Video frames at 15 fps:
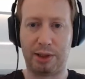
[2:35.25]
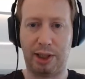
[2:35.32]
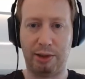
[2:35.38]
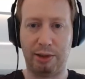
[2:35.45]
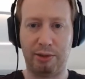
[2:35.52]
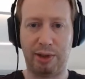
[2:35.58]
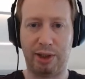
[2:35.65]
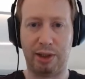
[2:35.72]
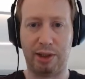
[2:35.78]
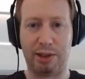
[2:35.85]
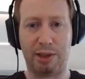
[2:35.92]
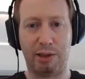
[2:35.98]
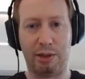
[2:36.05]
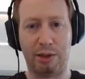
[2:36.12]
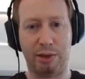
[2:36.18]
I don't think there's a
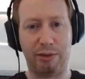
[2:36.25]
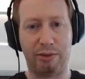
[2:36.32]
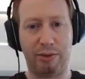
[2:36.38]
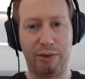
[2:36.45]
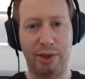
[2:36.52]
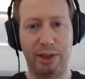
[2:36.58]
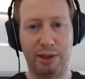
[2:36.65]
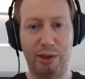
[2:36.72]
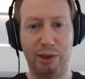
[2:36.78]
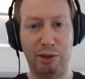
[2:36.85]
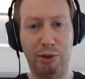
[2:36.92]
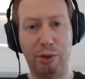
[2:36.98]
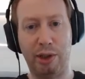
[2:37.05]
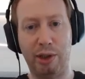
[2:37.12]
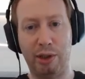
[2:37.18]
lot of things new
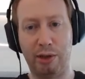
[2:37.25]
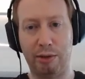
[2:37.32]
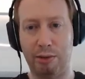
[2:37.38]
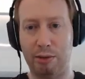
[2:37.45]
here.